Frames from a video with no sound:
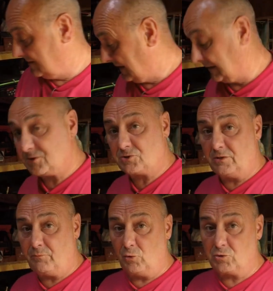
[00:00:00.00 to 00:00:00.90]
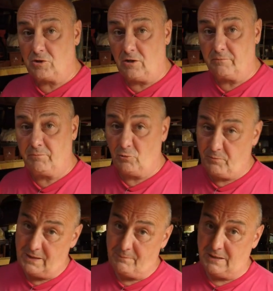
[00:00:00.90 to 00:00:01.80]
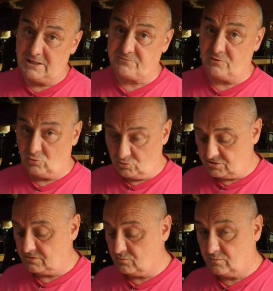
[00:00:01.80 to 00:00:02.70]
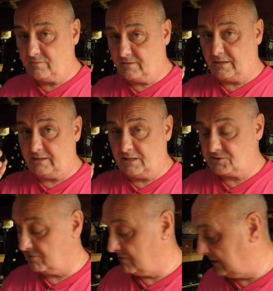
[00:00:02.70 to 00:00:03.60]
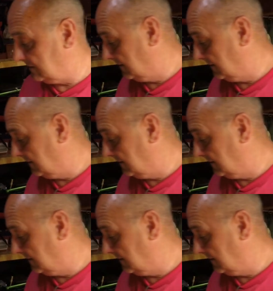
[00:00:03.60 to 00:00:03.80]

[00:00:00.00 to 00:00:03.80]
Answers on a postcard. Blue Peter badge for those that get the answer right.